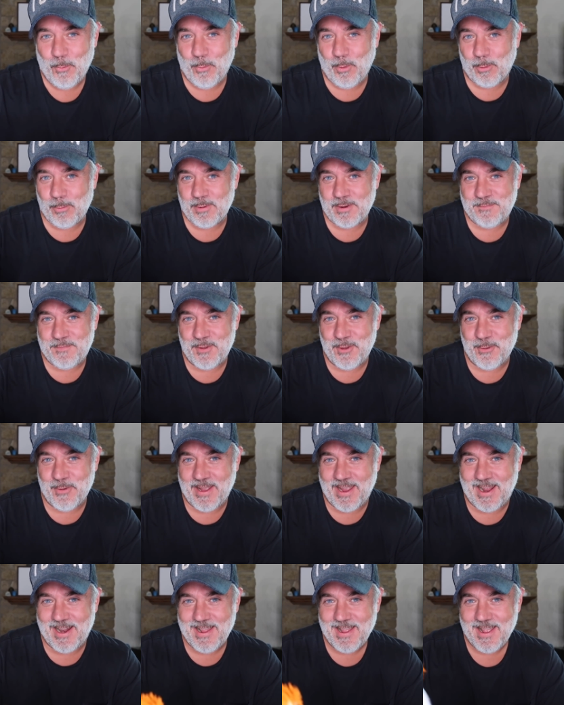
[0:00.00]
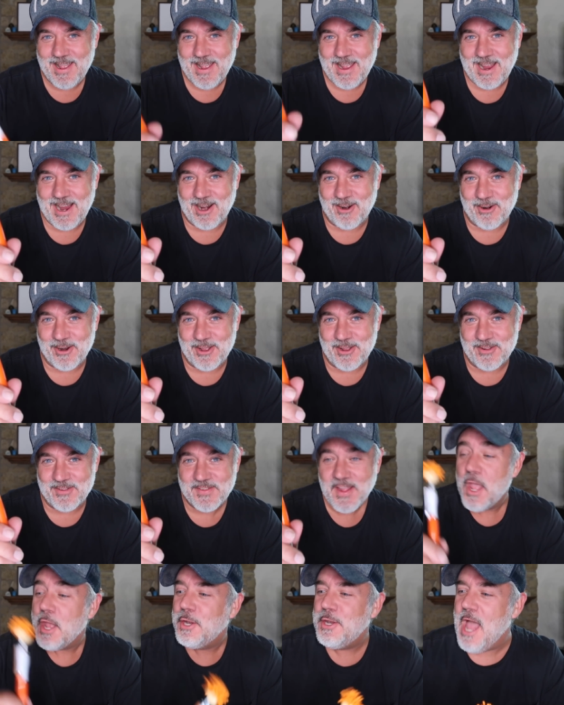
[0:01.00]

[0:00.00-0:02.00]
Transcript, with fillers: we're reviewing hairdos.